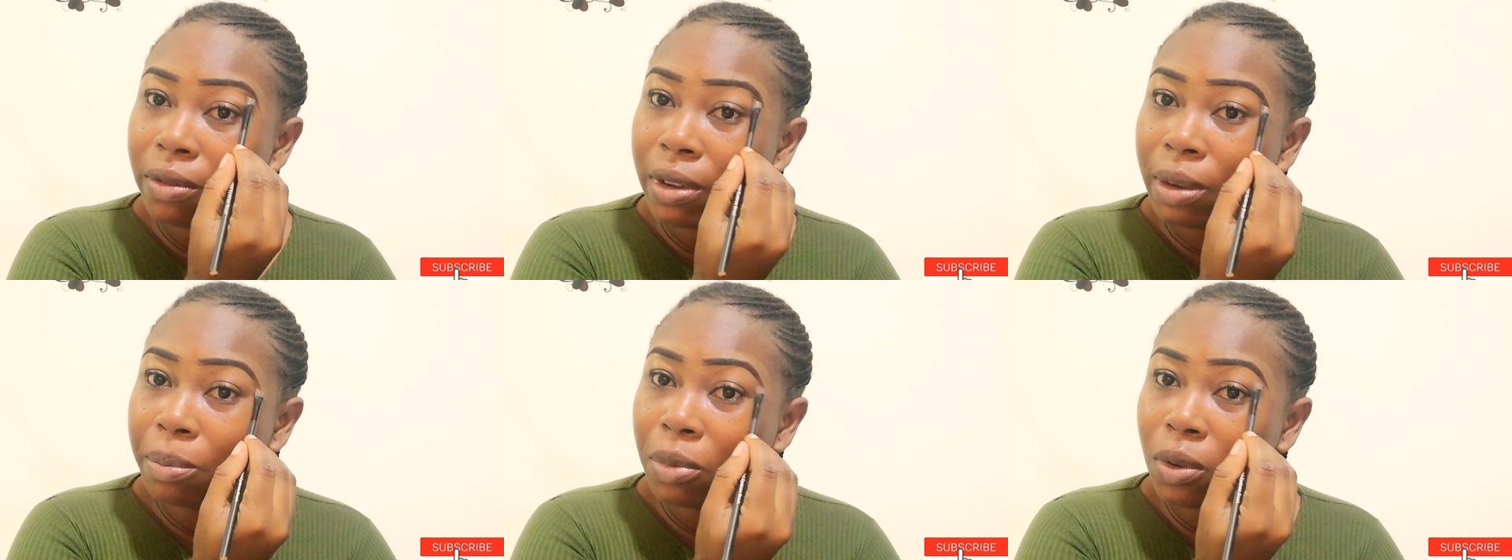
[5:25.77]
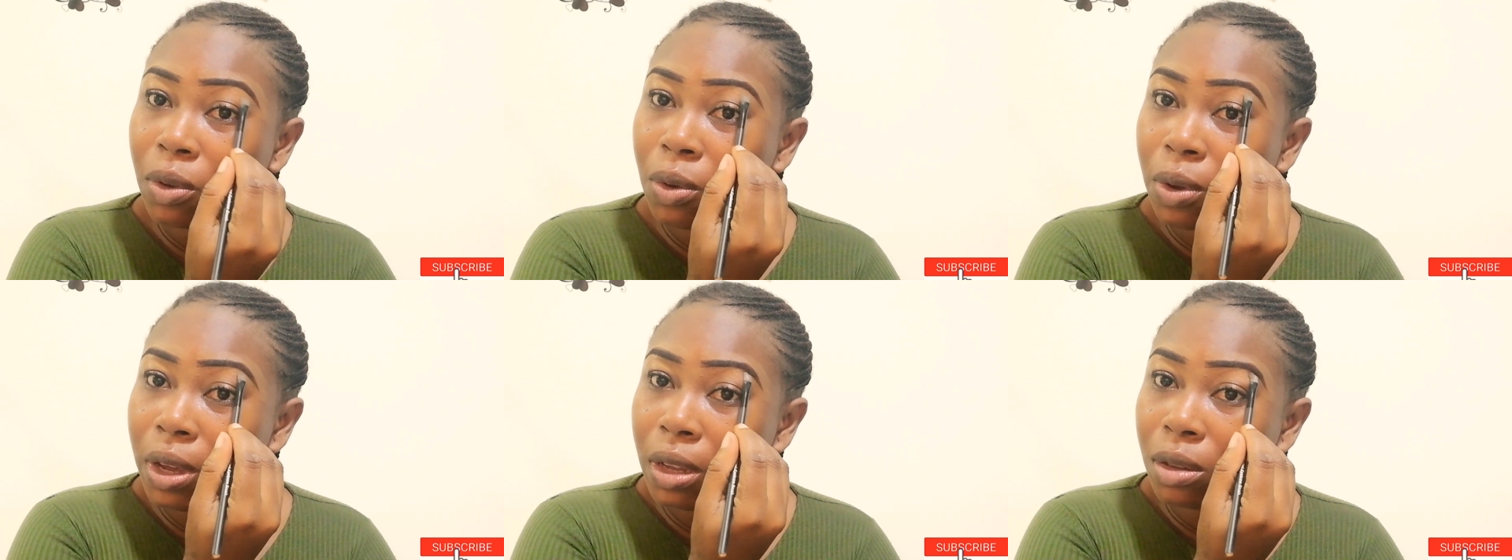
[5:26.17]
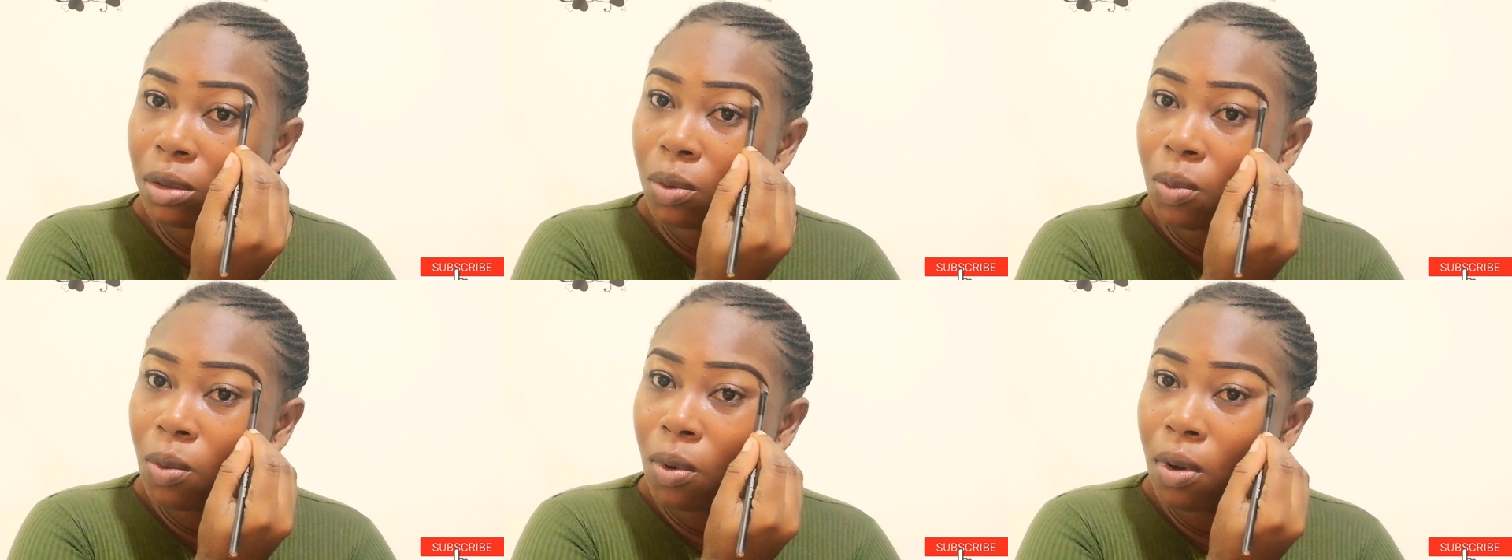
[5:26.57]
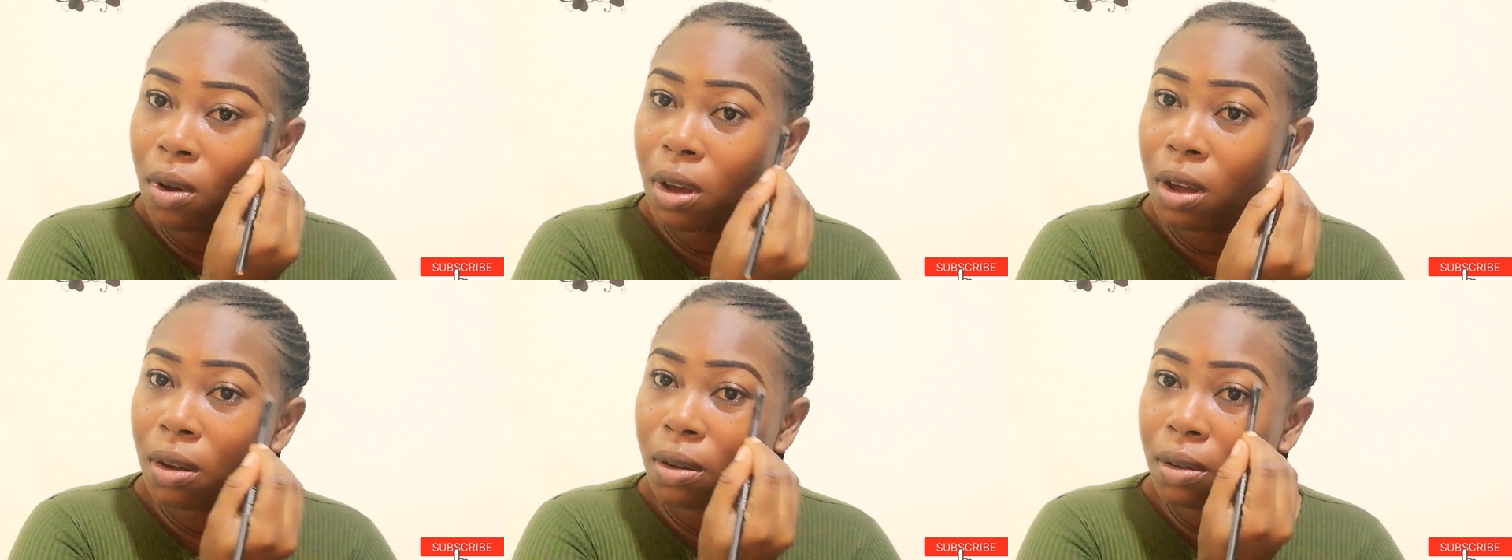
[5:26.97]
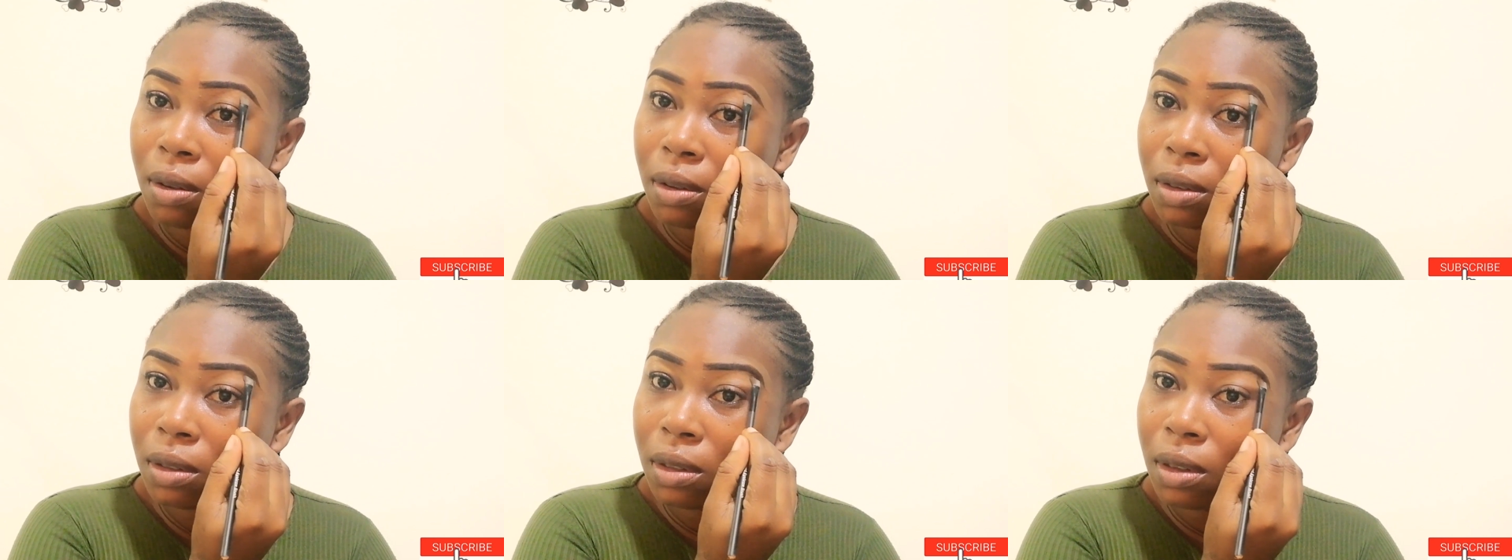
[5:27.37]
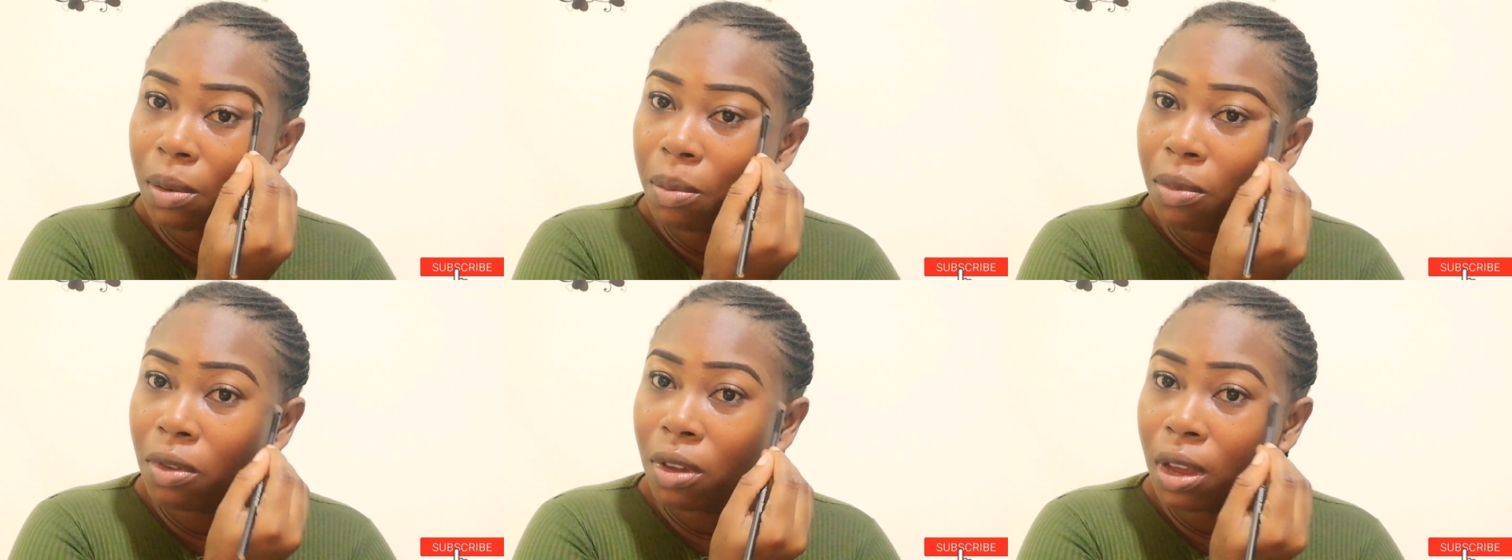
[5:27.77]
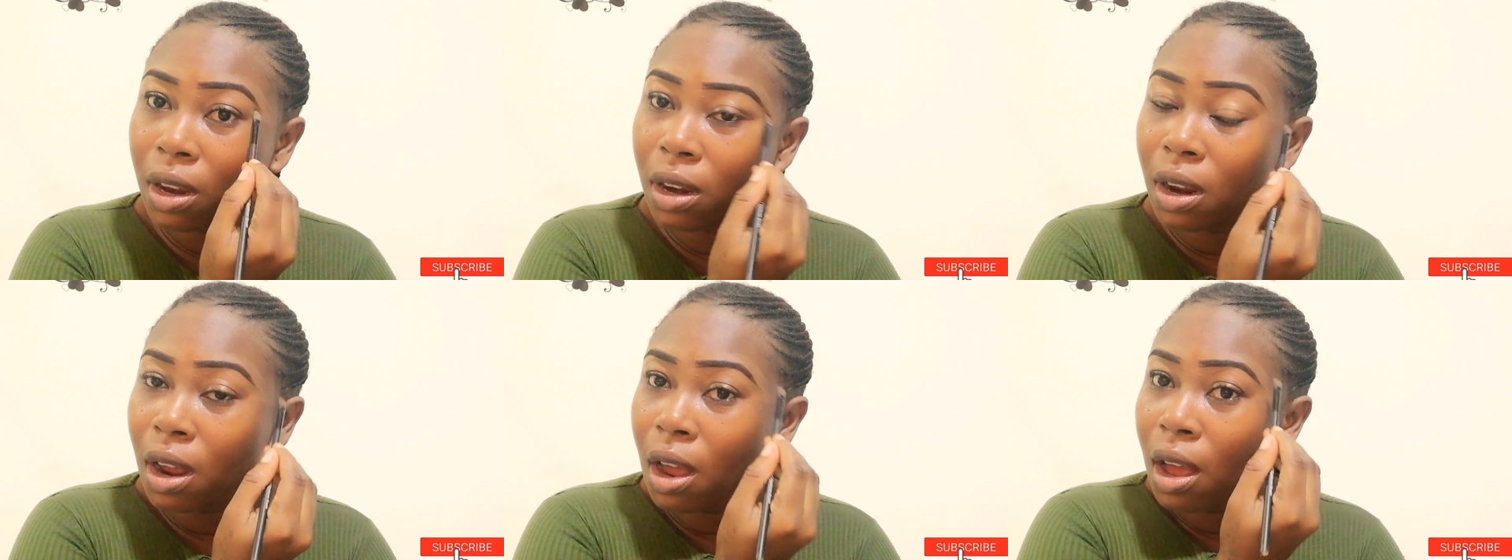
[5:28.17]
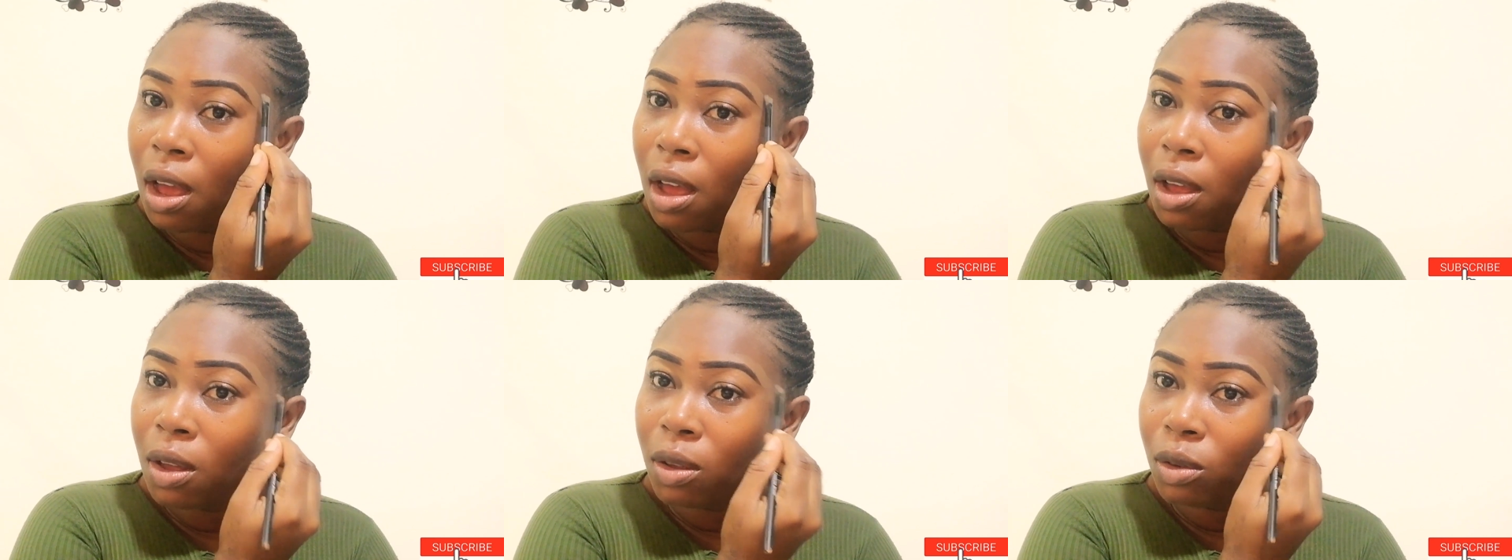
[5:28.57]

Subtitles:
Okay, so basically, because I was in a hurry,